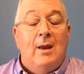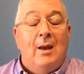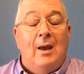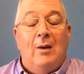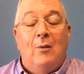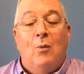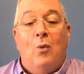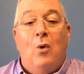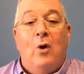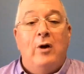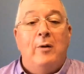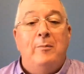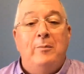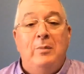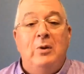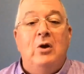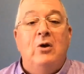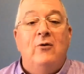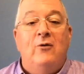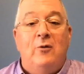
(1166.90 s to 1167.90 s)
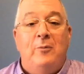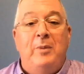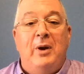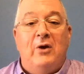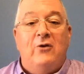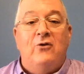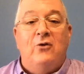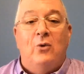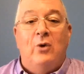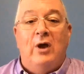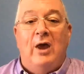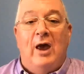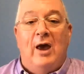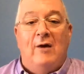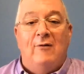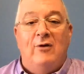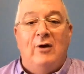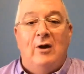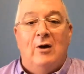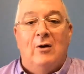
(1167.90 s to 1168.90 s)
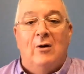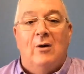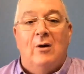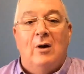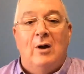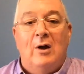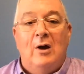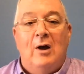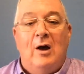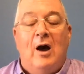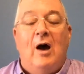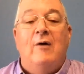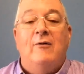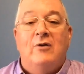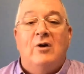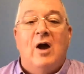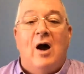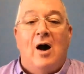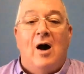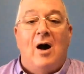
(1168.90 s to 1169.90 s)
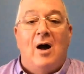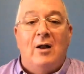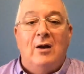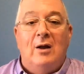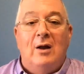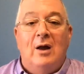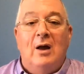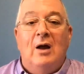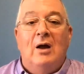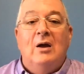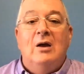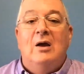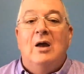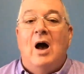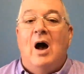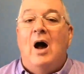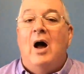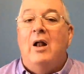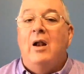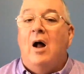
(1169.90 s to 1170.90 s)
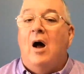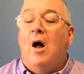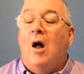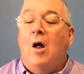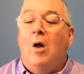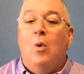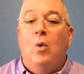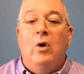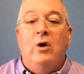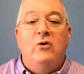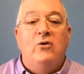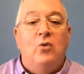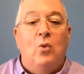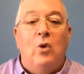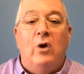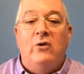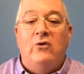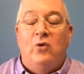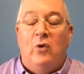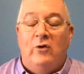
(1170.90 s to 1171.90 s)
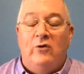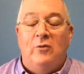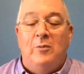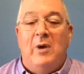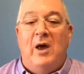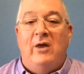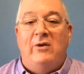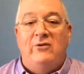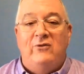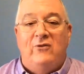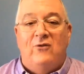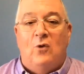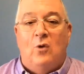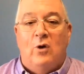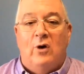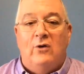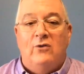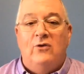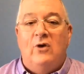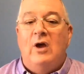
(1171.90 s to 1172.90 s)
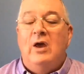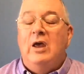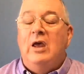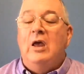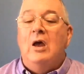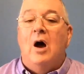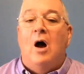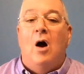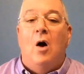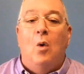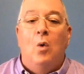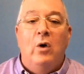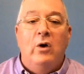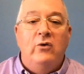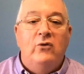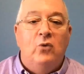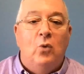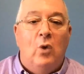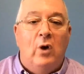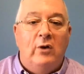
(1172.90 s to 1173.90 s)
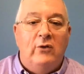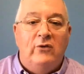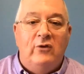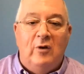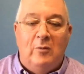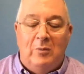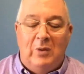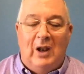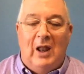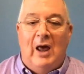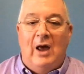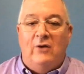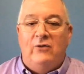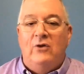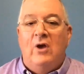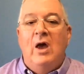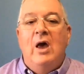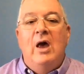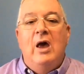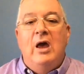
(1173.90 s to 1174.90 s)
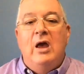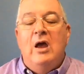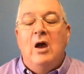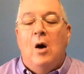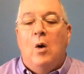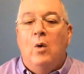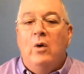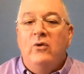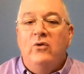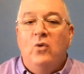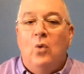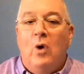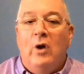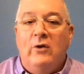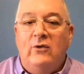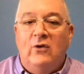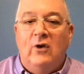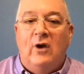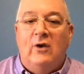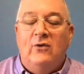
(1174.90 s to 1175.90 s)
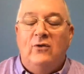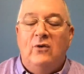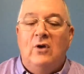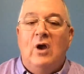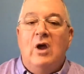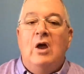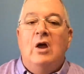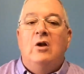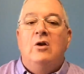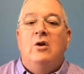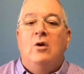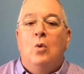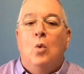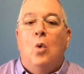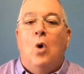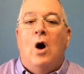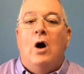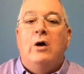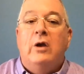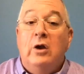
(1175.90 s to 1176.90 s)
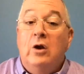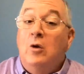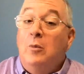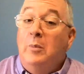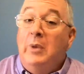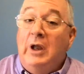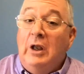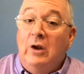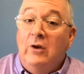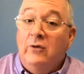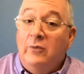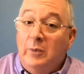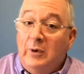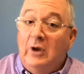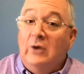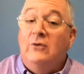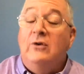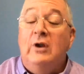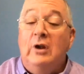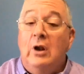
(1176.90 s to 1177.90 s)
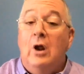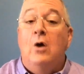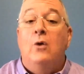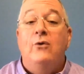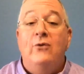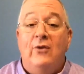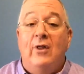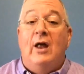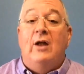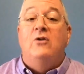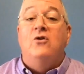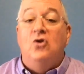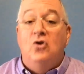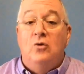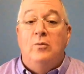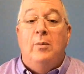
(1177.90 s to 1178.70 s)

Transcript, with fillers: And what a beautiful picture we have here of God. God always wants what's best for us. He always wants to bless. He always wants us to walk in obedience because He knows that's